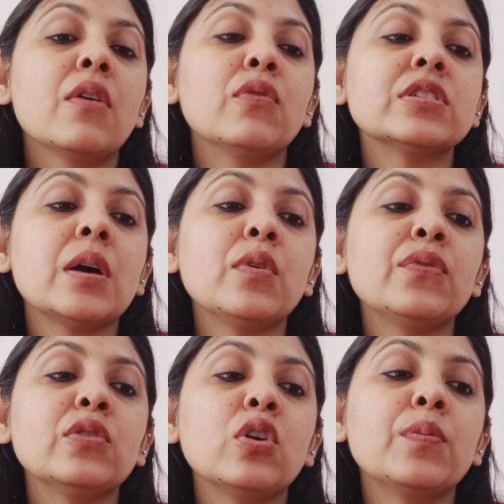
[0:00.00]
For some of
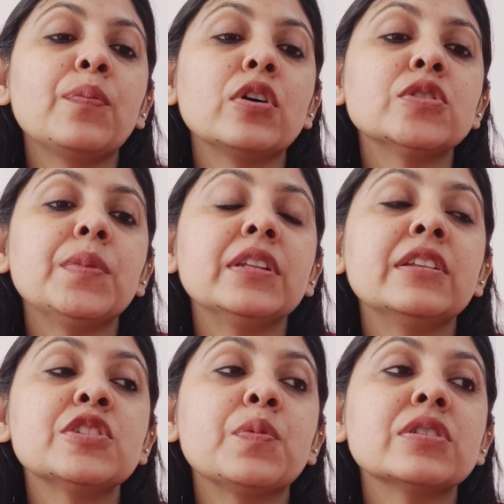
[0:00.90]
you, it could be possible that
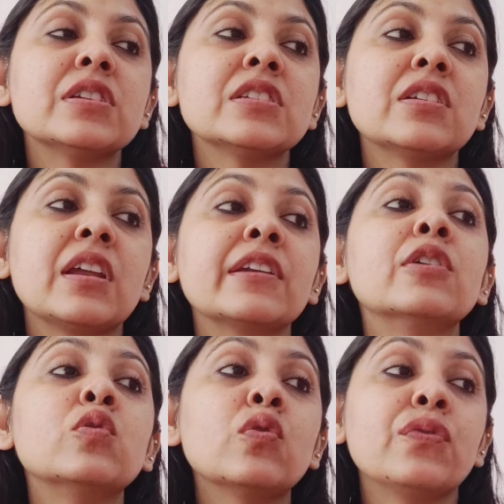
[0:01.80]
this person is
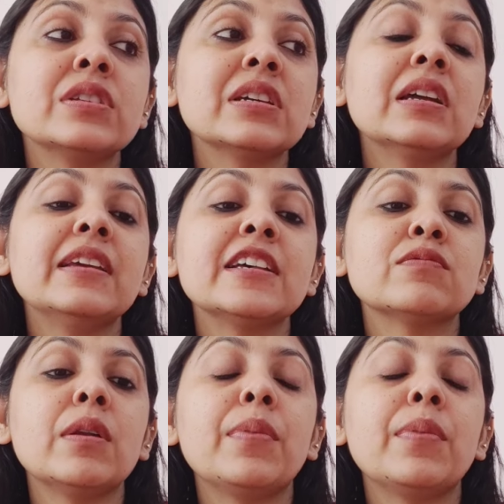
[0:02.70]
attracted to you physically as well,